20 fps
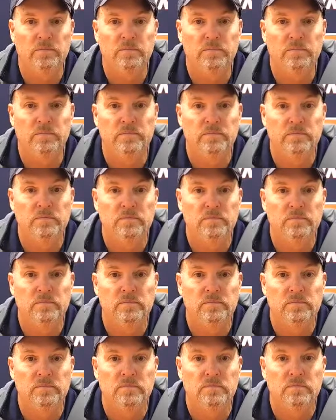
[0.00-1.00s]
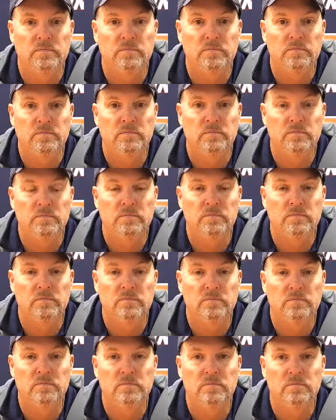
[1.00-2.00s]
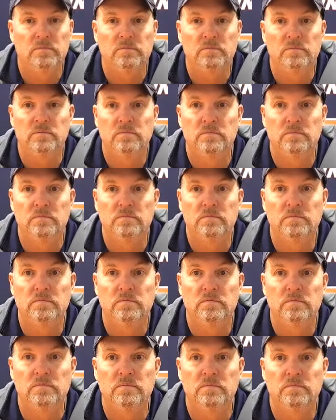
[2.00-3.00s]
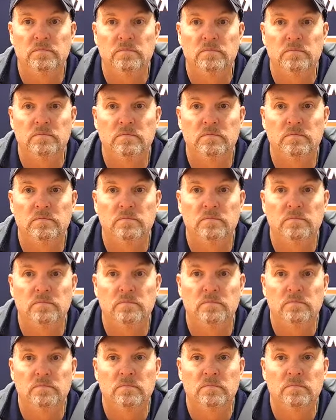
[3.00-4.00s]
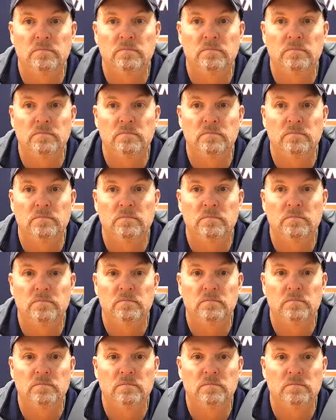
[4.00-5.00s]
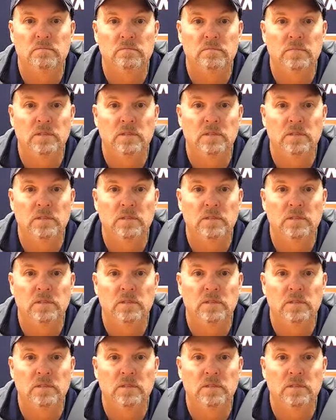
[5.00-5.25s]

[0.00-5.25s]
[no speech]